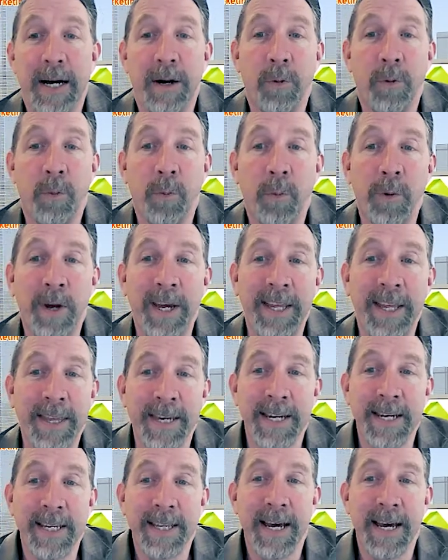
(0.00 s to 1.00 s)
We
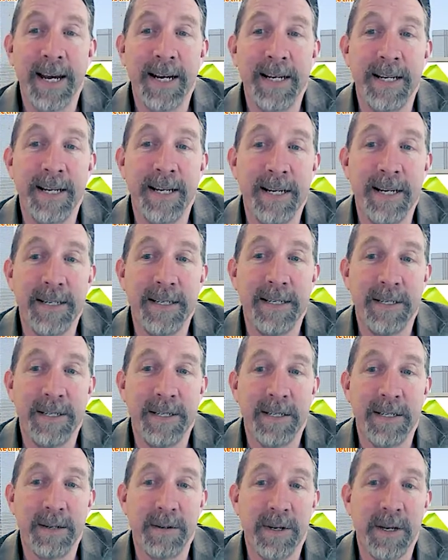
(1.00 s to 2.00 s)
think that it is
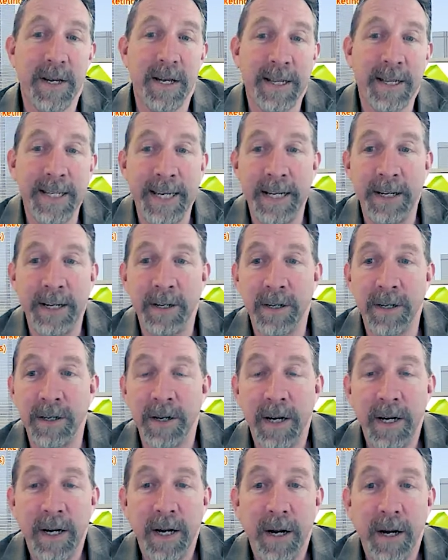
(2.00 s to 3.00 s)
just a
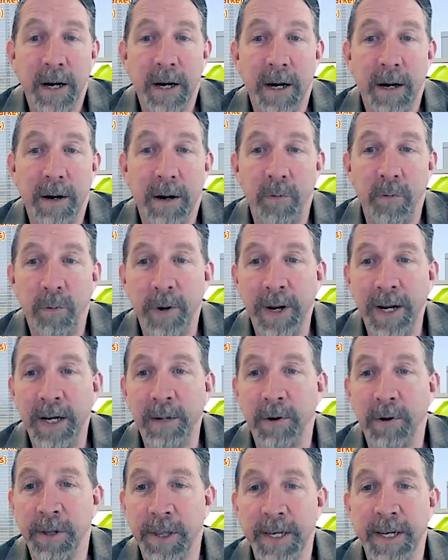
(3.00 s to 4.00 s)
cleaner,
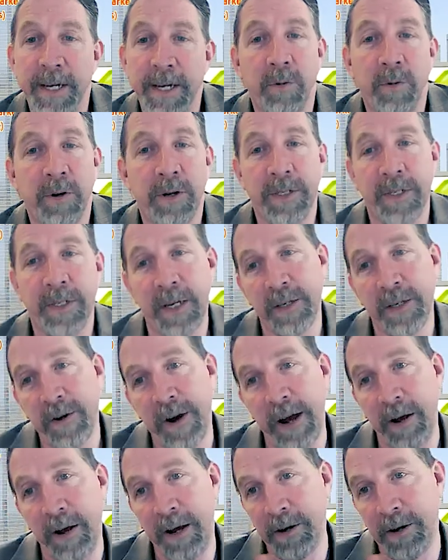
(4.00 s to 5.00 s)
readable thing where it says, all
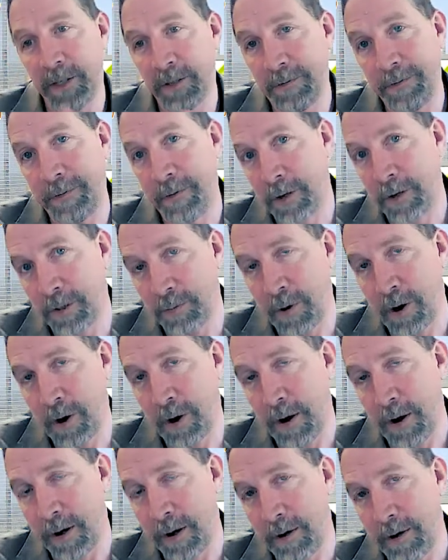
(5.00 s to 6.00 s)
right, here's the first
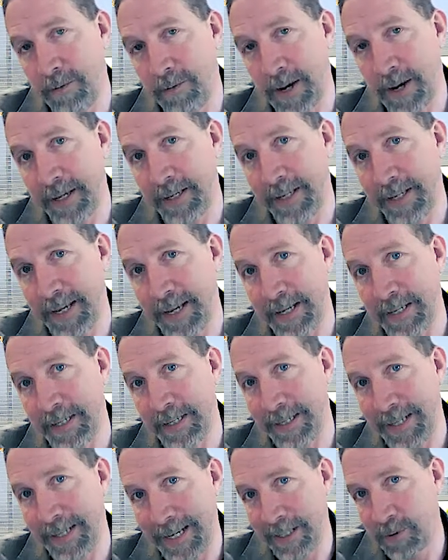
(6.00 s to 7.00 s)
part of my
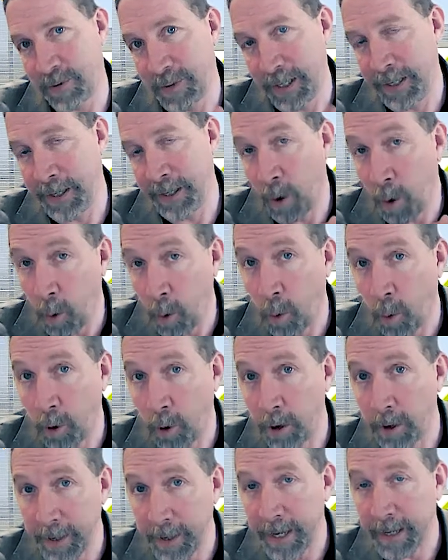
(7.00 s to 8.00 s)
sentence, and that's really the
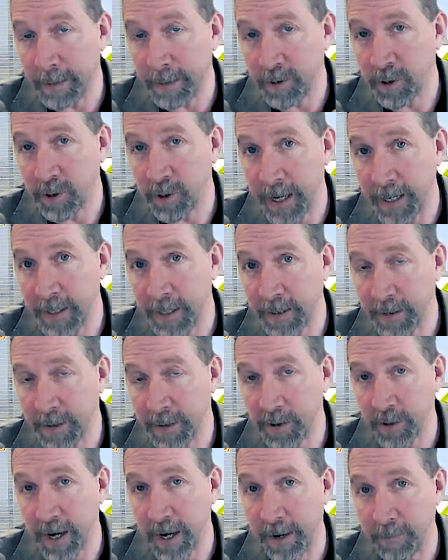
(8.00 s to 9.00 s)
core that I'm trying to
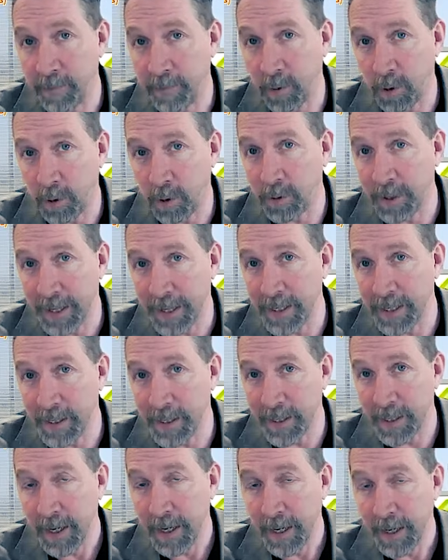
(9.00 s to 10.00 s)
strive for with
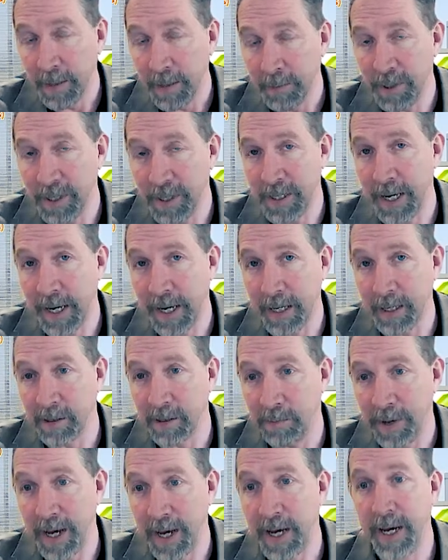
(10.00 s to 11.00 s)
this
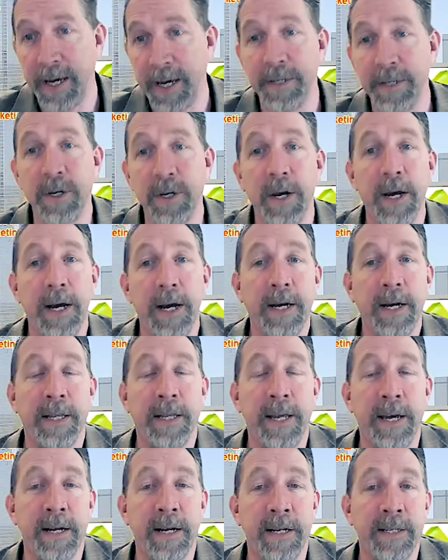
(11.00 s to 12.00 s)
particular page.
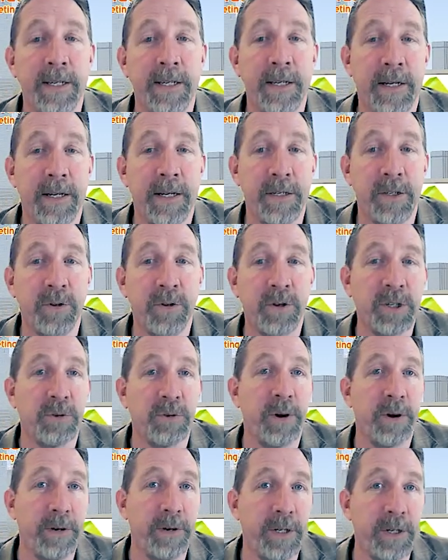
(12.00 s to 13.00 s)
Then a
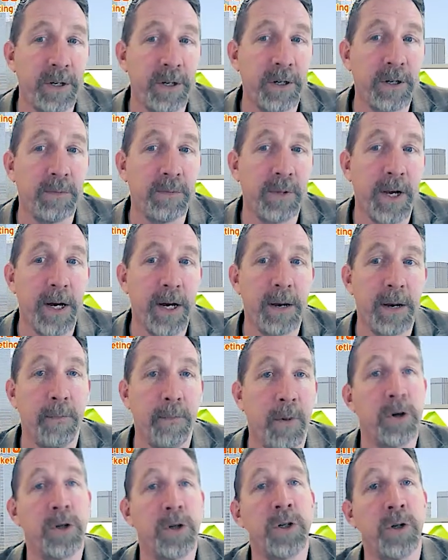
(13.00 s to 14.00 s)
tertiary term like
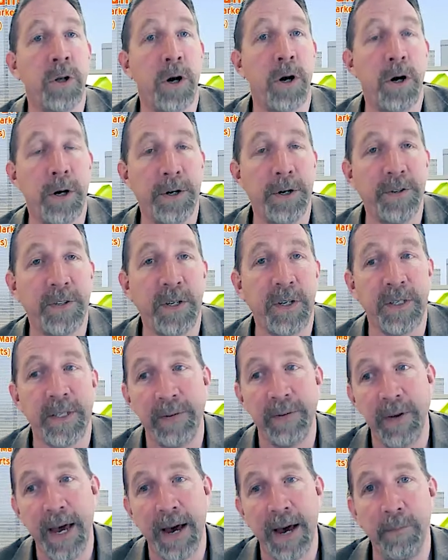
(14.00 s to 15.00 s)
martial arts, because
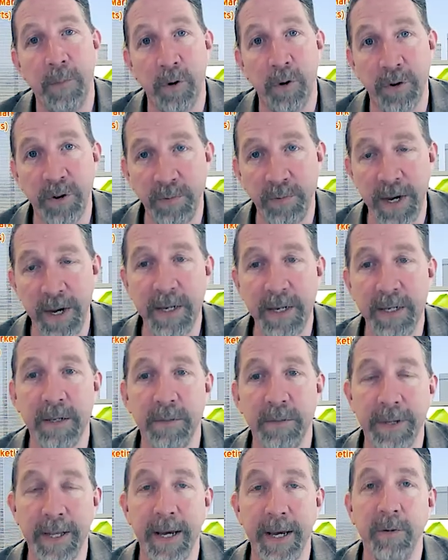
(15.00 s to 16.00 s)
I've got more space to
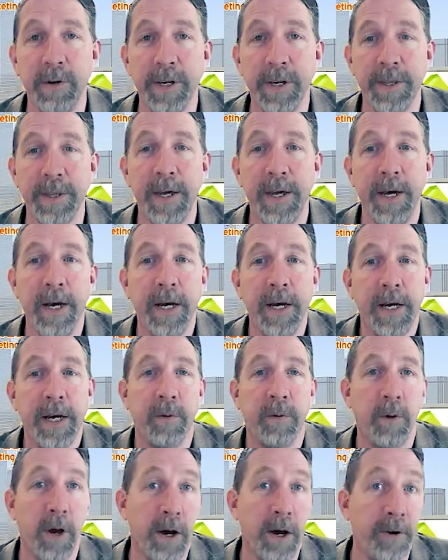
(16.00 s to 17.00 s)
play with.
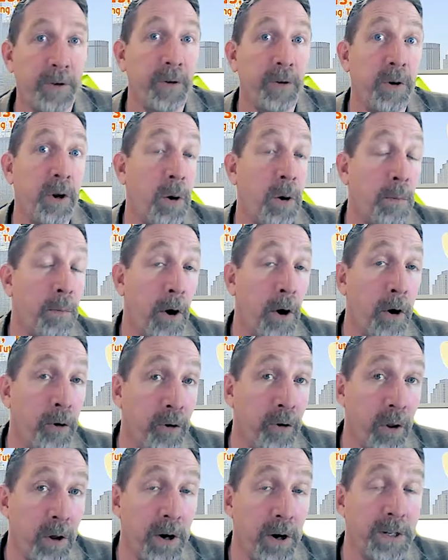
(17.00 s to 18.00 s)
And we also know
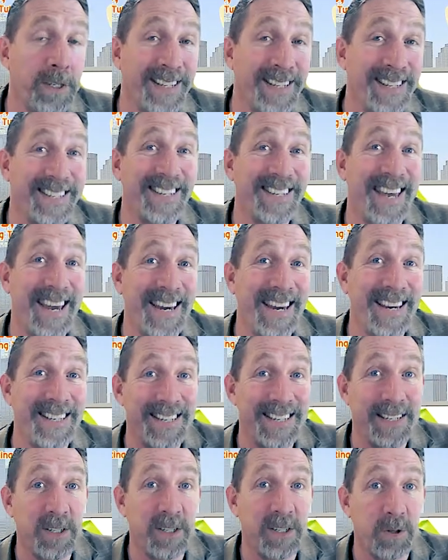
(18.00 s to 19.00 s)
martial arts in this
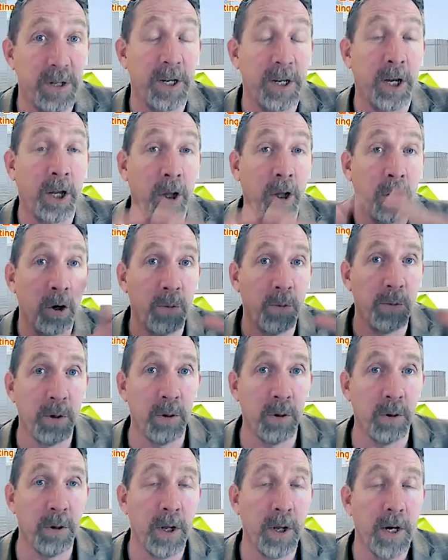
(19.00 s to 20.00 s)
case is sort of a
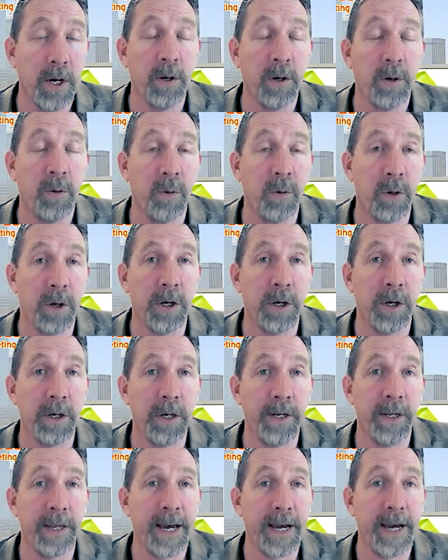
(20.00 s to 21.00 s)
global
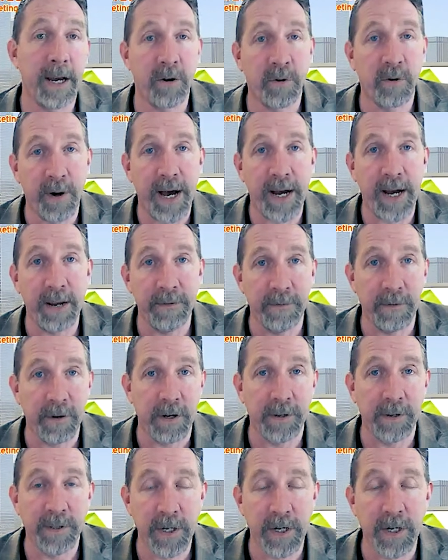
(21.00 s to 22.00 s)
word that karate
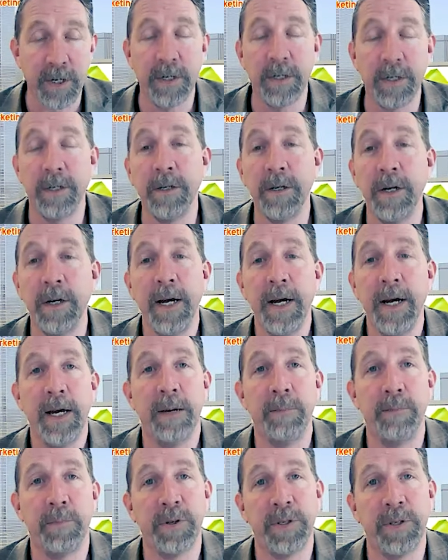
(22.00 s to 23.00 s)
falls under
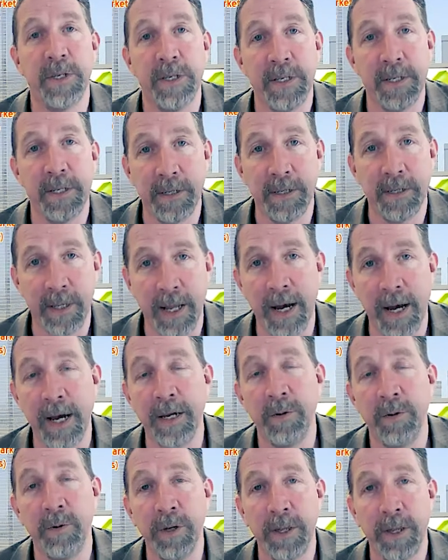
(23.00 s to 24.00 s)
and puts us in
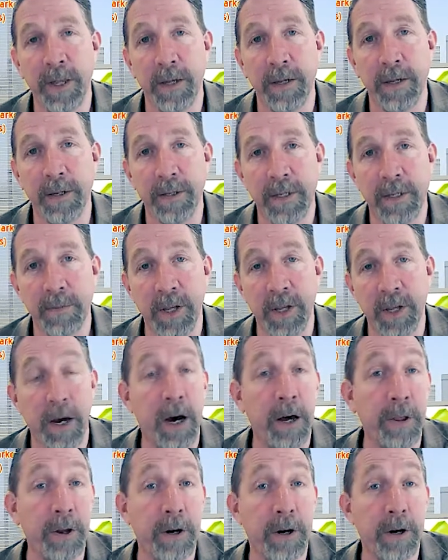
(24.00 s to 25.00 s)
line with some of the
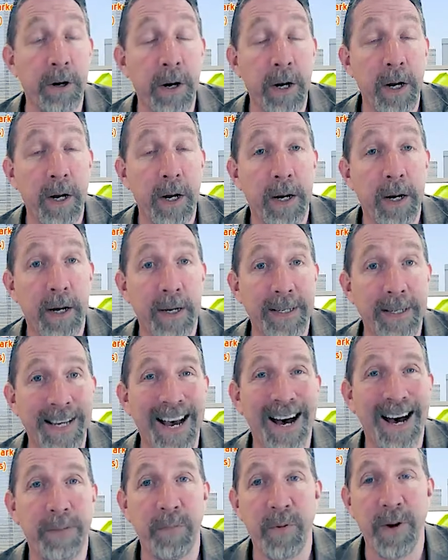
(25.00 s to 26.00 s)
other
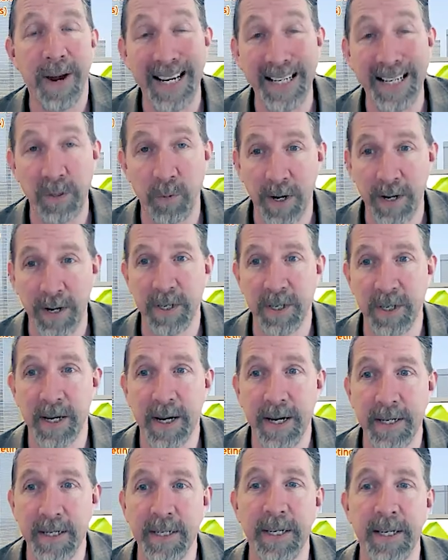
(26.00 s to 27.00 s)
top ranked
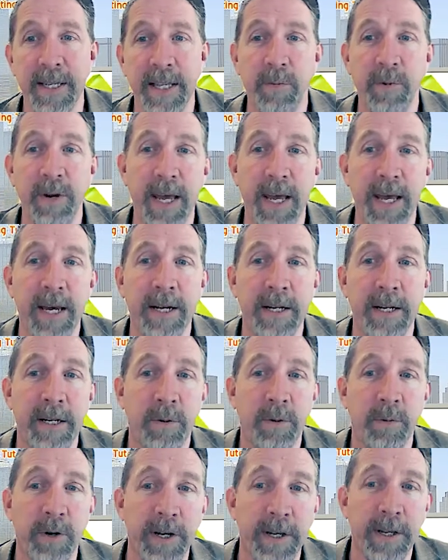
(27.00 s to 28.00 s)
websites. And then we
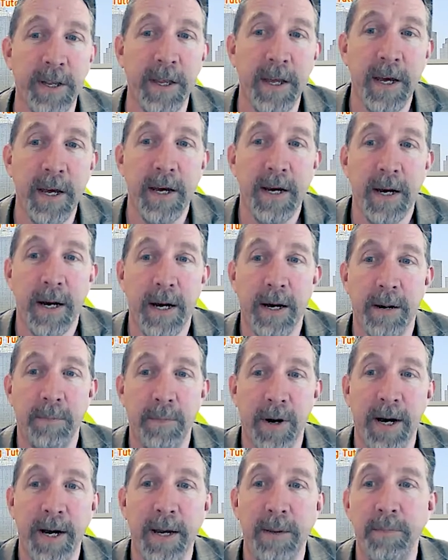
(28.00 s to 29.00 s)
ended with
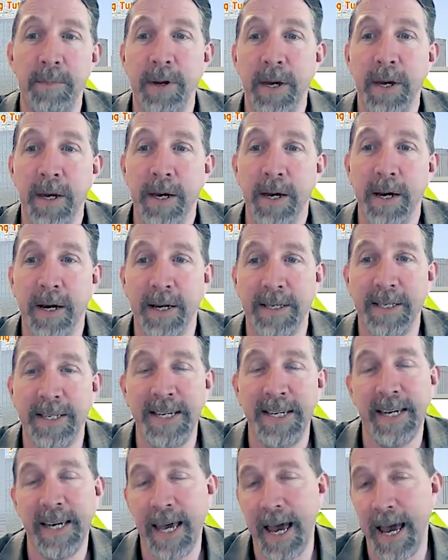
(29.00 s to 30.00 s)
pipe,
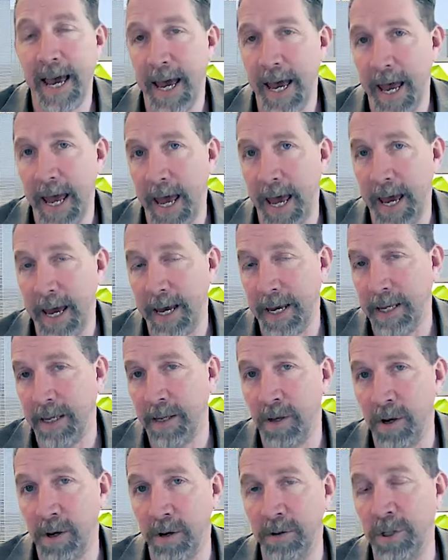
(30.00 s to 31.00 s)

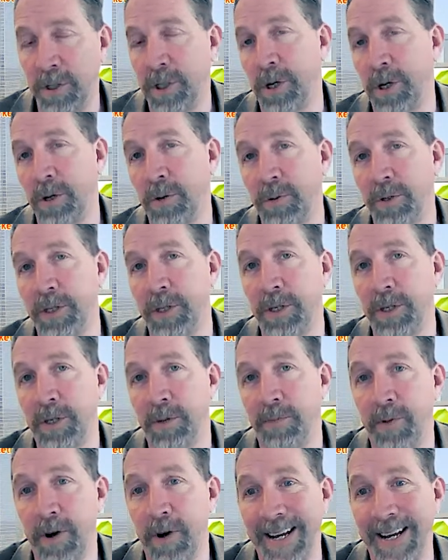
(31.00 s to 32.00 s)
TKA Dojo, which is the
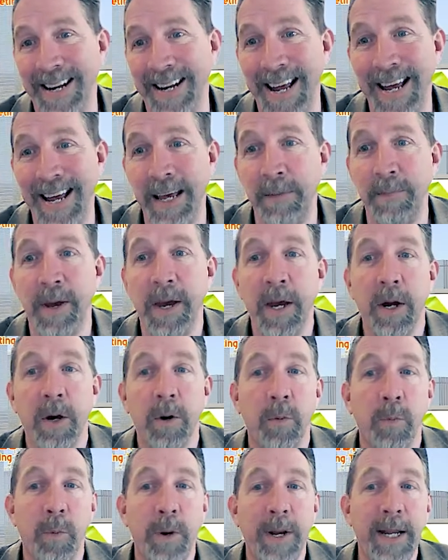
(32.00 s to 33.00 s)
brand name.
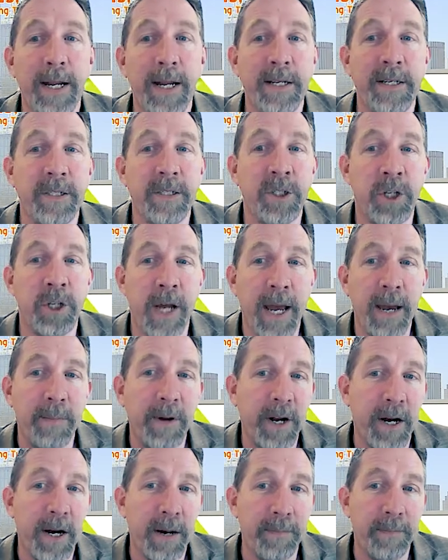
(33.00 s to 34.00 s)
We didn't jam
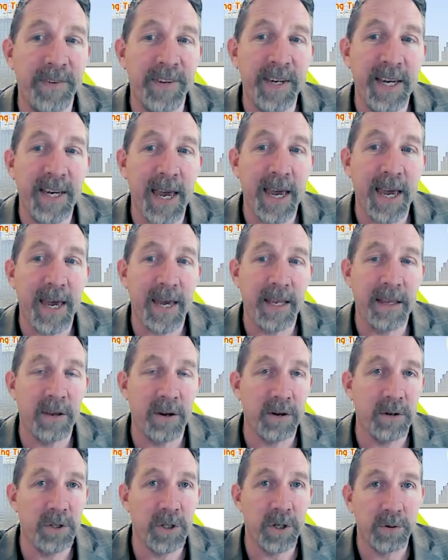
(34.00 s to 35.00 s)
it up. TKA
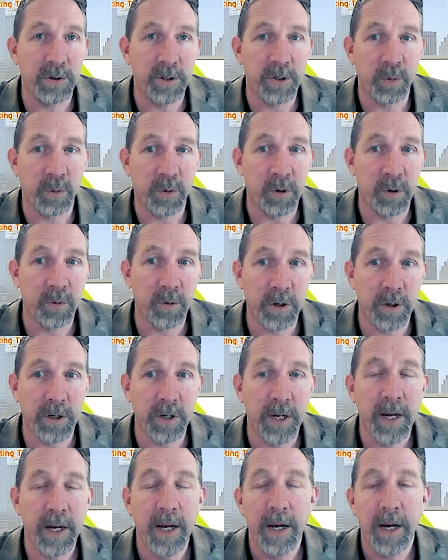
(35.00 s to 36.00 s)
Dojo is one
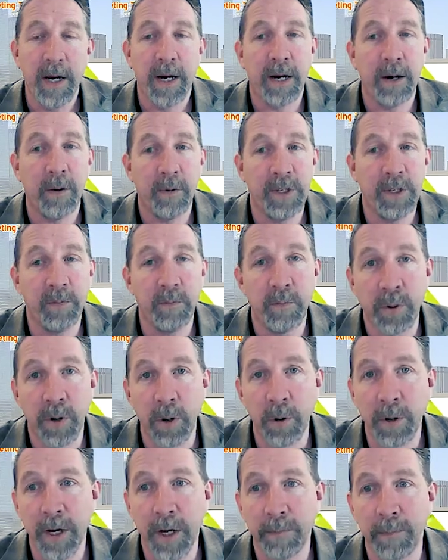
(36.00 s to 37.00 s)
word. We
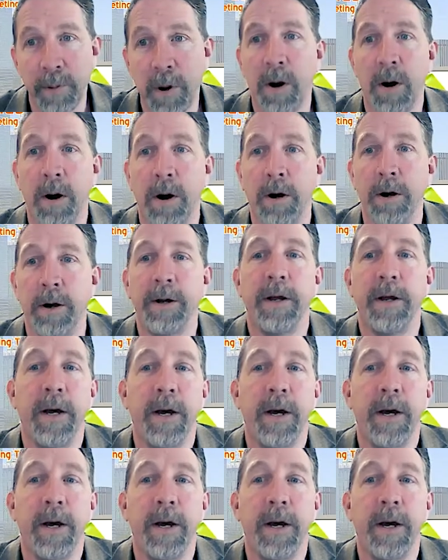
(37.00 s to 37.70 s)
broke it apart.